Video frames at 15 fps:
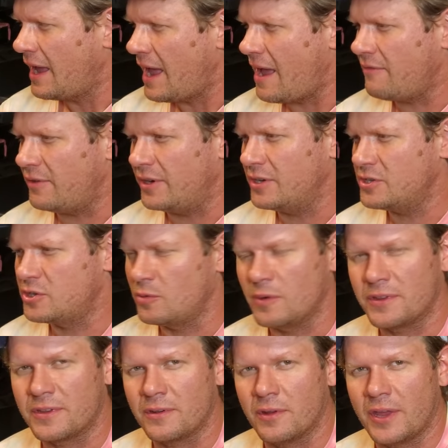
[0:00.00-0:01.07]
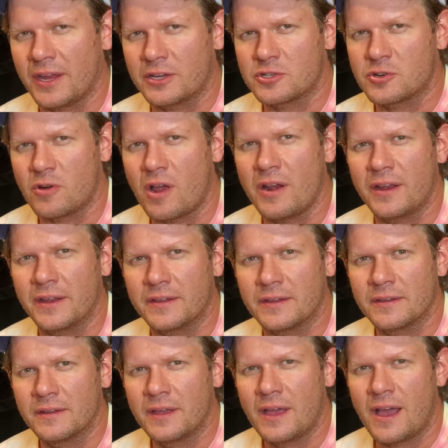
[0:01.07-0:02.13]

have an issue with an electronic